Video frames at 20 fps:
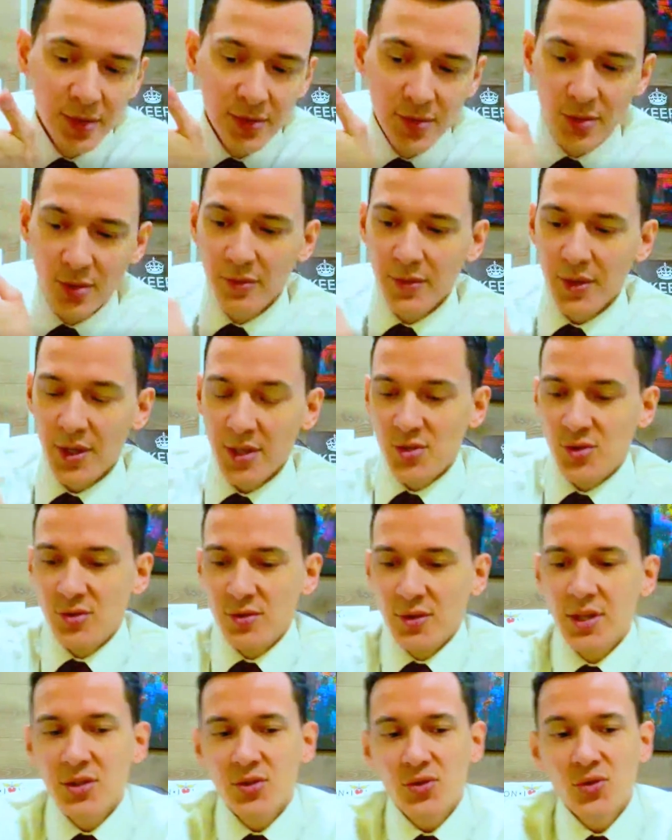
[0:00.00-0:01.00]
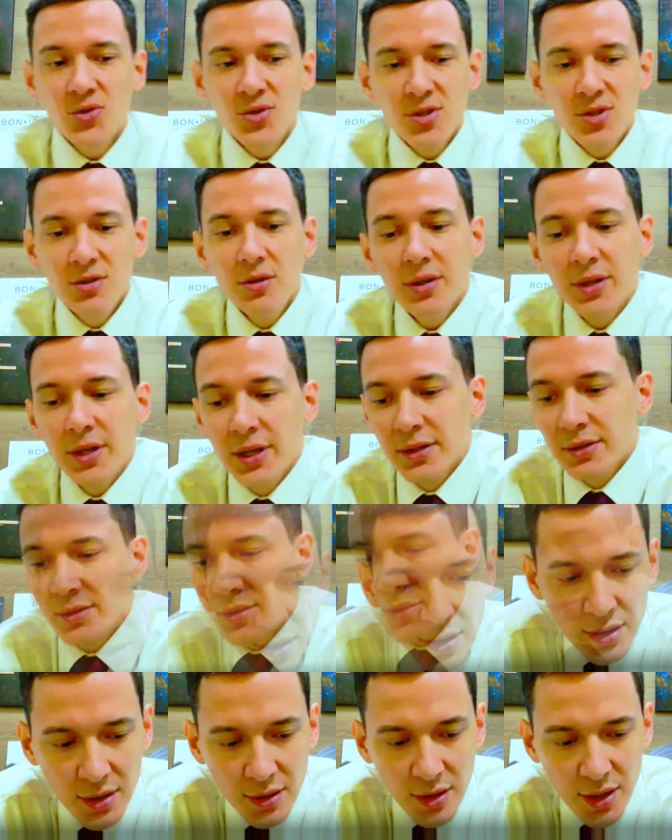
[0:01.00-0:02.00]
Nice to see you again.
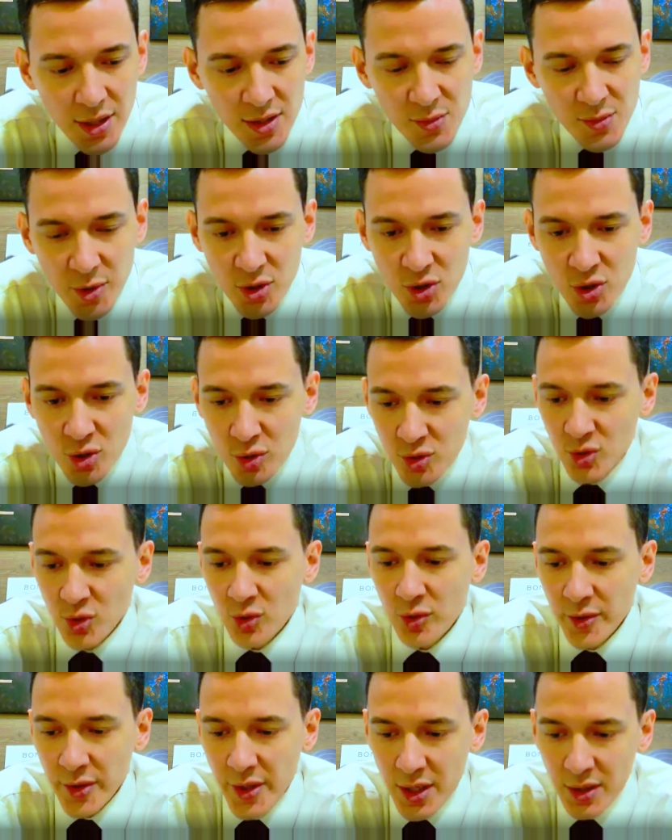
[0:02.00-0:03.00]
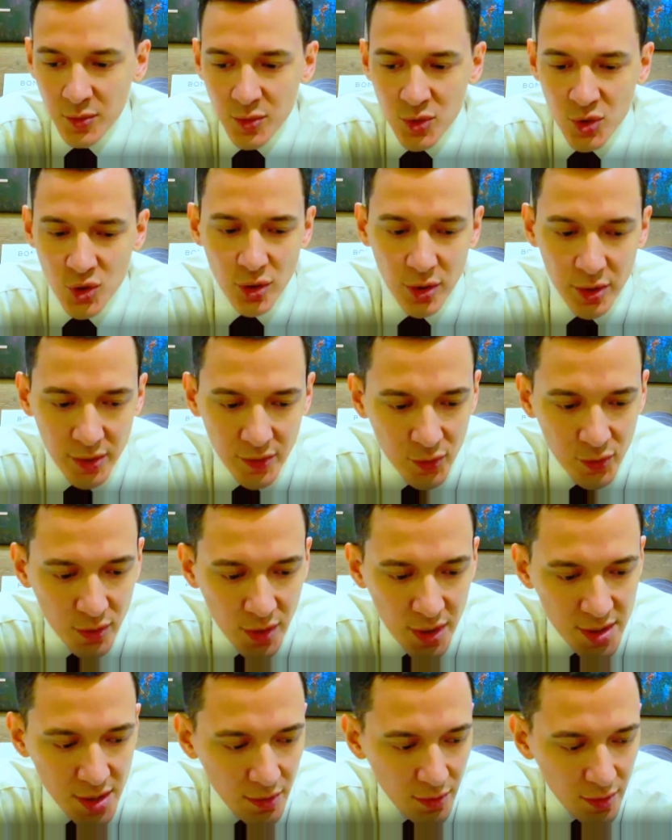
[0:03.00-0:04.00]
Guys, make sure to connect with John if you
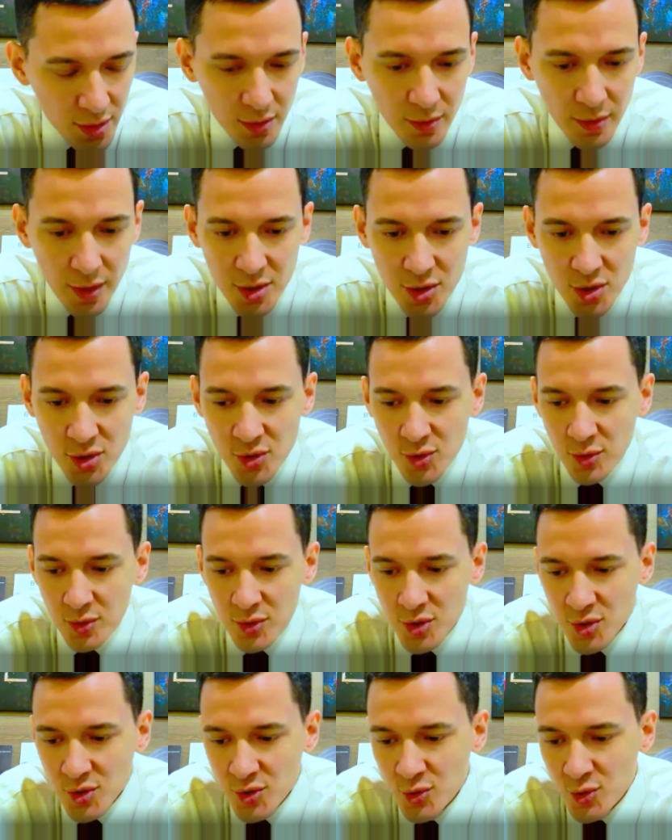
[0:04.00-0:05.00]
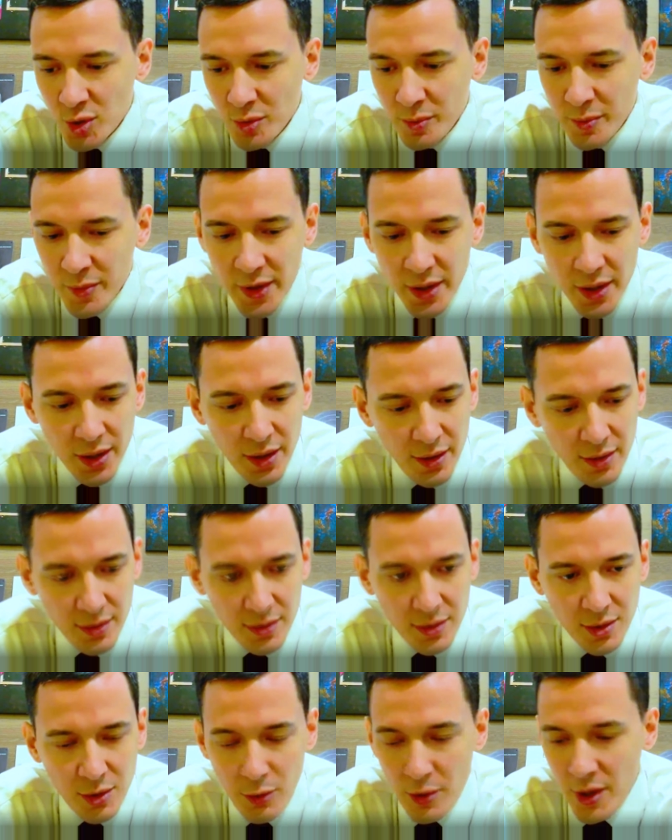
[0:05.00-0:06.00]
guys have any questions, or just drop the
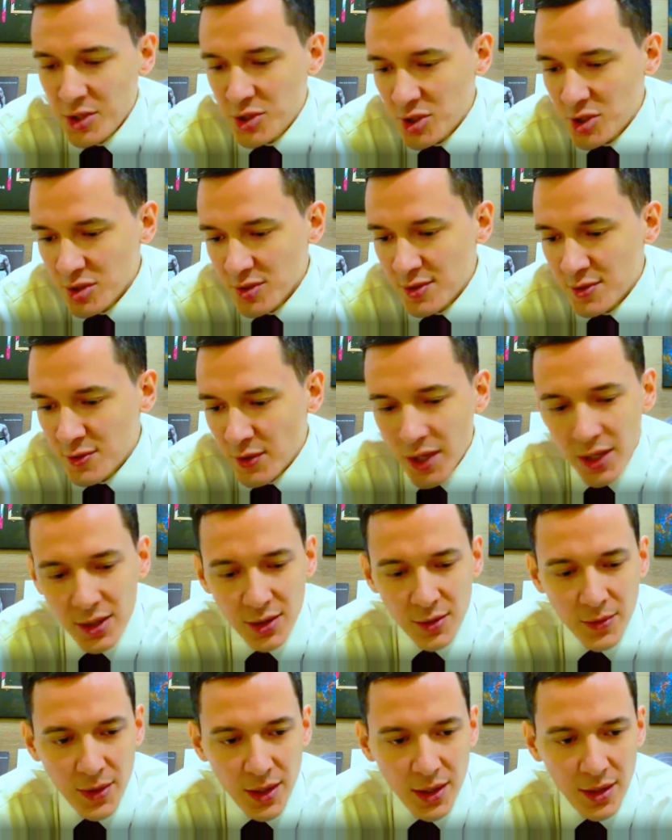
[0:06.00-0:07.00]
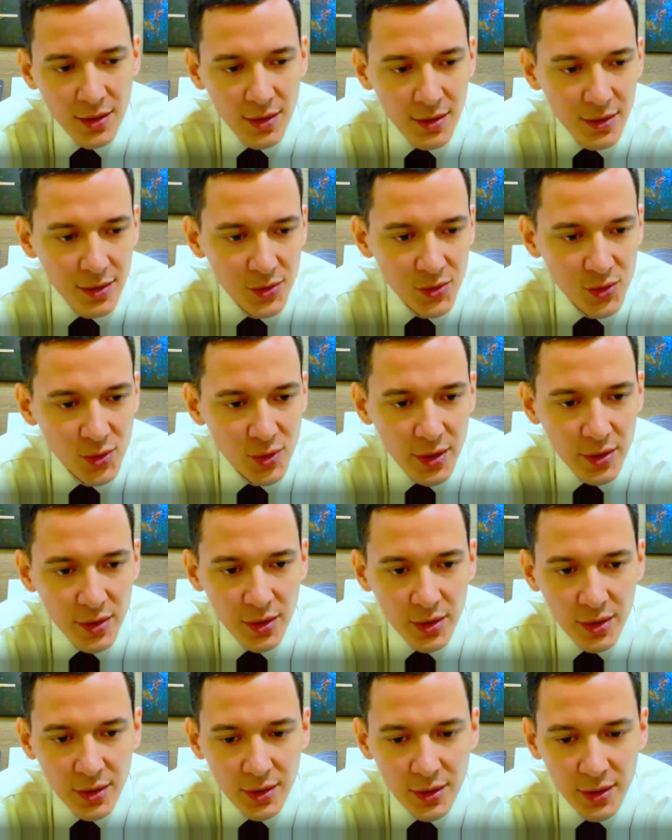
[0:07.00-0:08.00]
questions right away into our
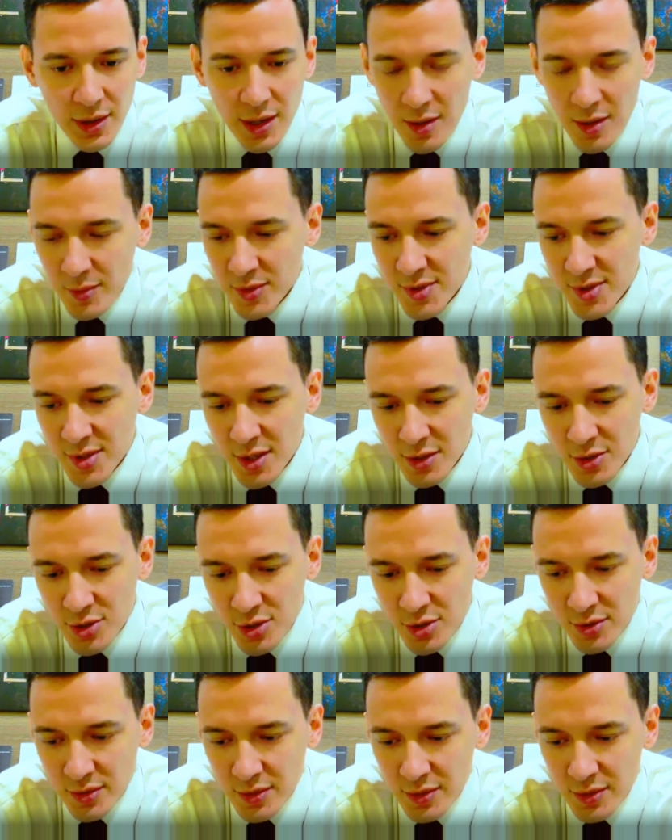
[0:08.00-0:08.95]
comment section.